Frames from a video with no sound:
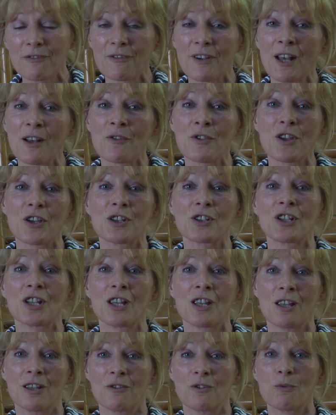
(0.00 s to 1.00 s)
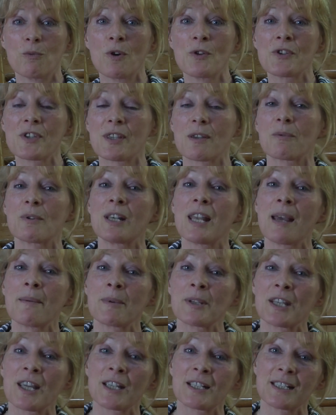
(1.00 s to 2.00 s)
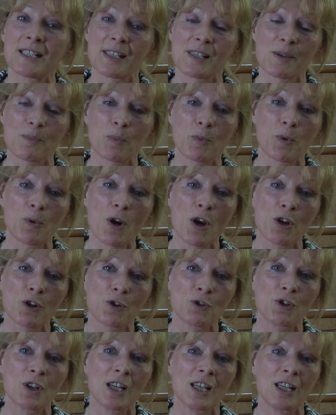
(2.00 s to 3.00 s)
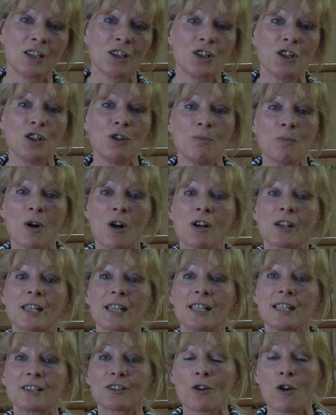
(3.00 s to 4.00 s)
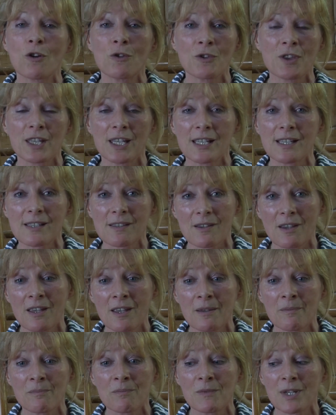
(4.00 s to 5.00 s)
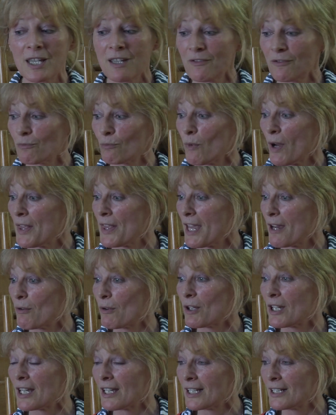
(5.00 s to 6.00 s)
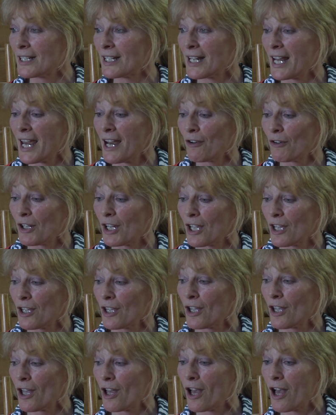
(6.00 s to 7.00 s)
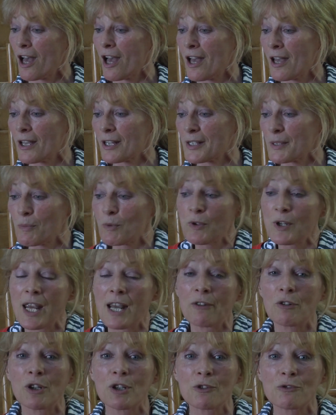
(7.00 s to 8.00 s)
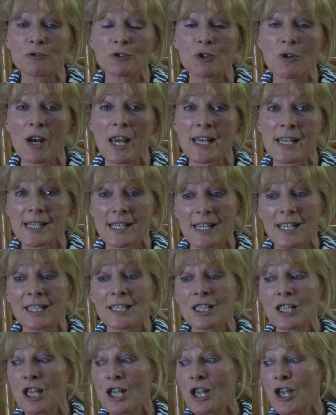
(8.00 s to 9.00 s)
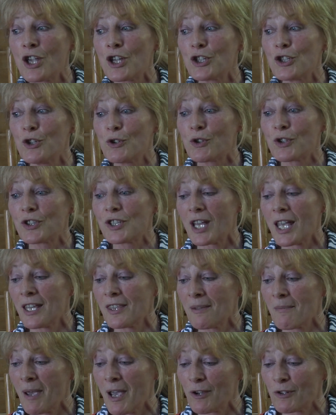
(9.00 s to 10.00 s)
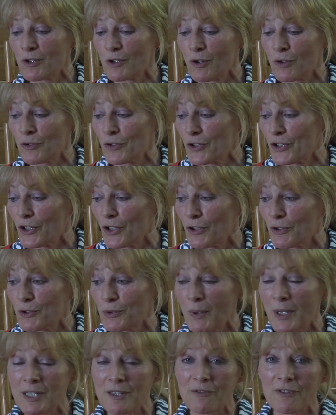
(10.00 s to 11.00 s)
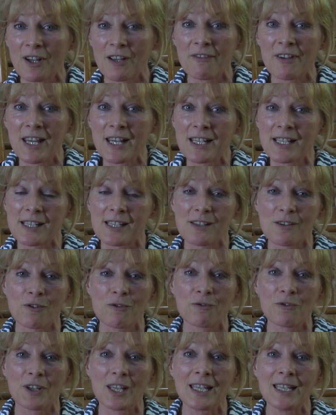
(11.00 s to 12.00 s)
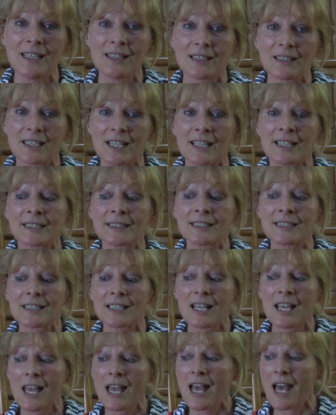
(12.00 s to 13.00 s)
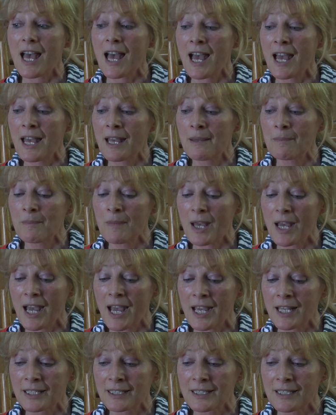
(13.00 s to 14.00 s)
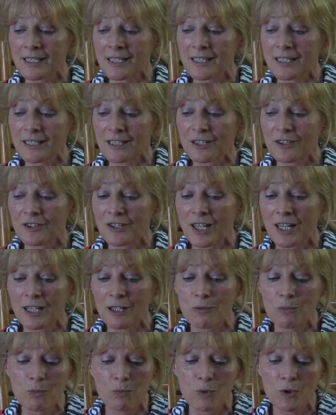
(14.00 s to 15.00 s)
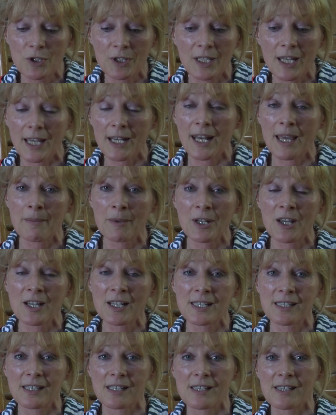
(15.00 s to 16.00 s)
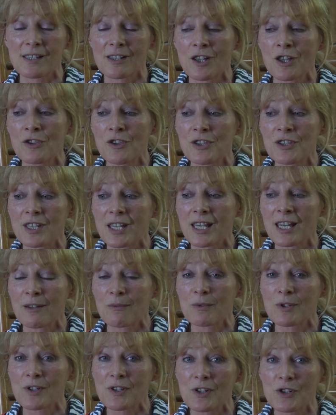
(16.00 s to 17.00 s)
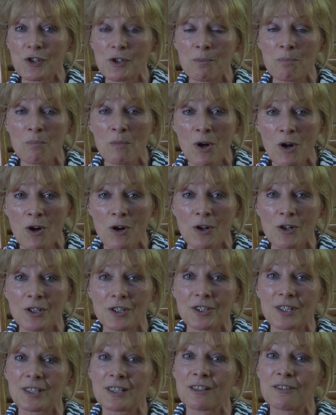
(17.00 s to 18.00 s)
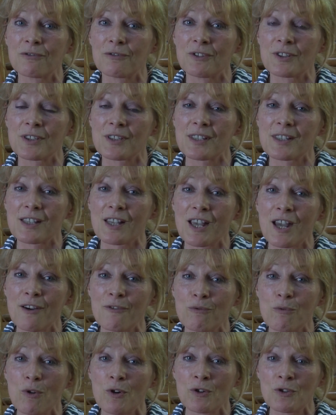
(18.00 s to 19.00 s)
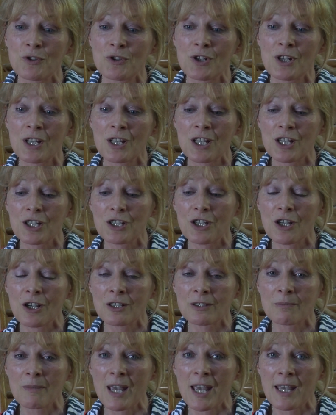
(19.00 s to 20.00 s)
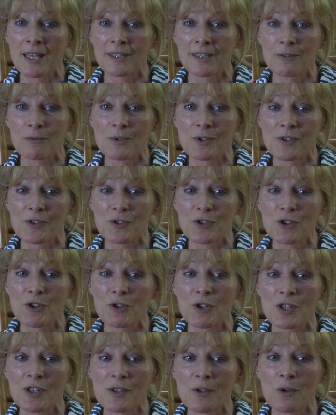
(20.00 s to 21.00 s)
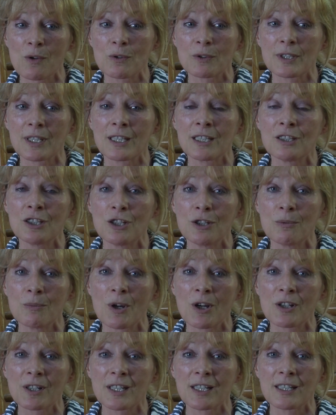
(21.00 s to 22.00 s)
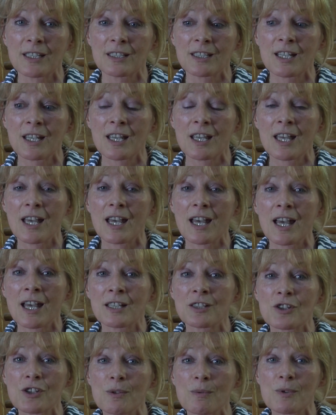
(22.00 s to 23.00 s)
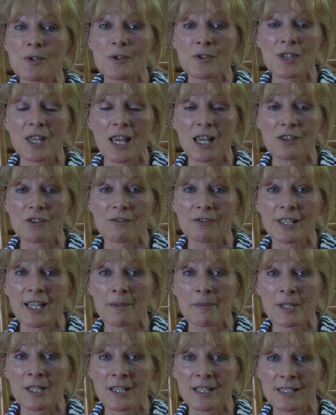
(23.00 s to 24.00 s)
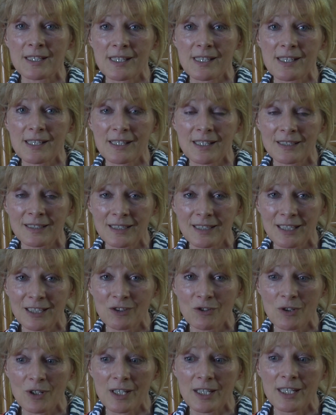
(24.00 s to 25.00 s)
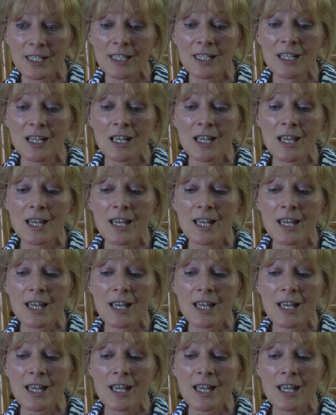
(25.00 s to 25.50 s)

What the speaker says: found that the ones that were laminitis prone in Newmarket on these, even when they were in an area, a small area of grazing, you could turn them out onto 25 acres of heathland and they wouldn't get laminitis. And it was such a marked difference. I have one young mare that was 2 years old in Newmarket and she was on the edge of laminitis continually.